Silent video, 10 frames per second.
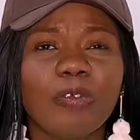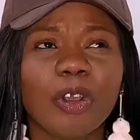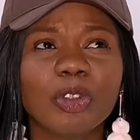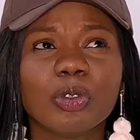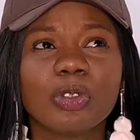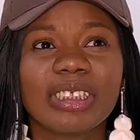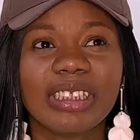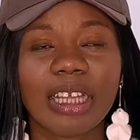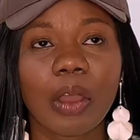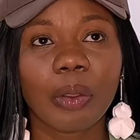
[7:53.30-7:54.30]
for you to
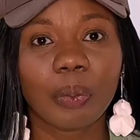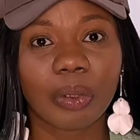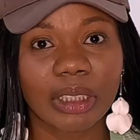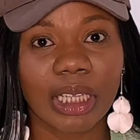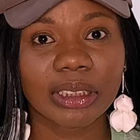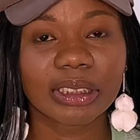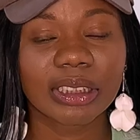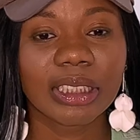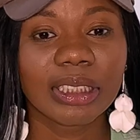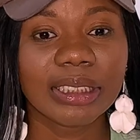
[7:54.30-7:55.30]
see how important
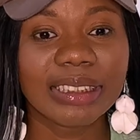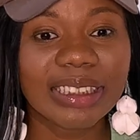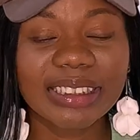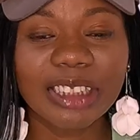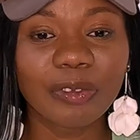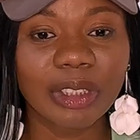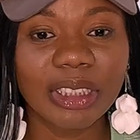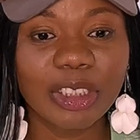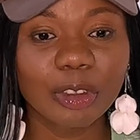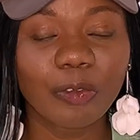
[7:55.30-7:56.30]
this giving
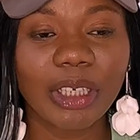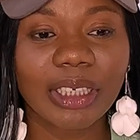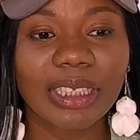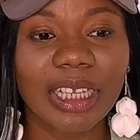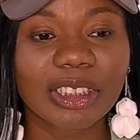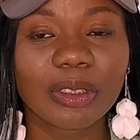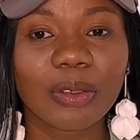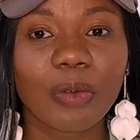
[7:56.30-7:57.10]
is you find out that